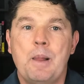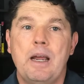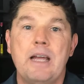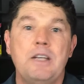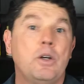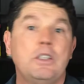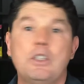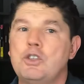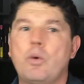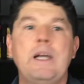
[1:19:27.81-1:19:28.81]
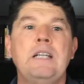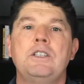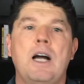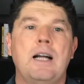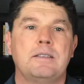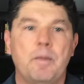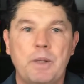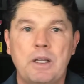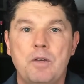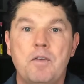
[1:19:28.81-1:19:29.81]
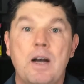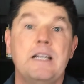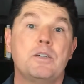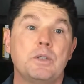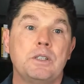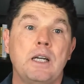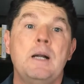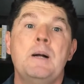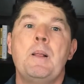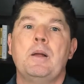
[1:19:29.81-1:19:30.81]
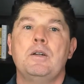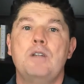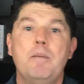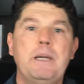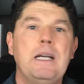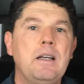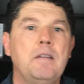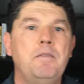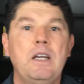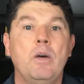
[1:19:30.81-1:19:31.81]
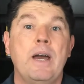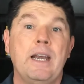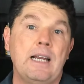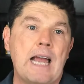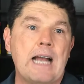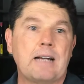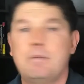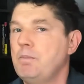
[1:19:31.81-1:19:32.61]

And you can just screenshot something that you find interesting, dump it into the video editing app,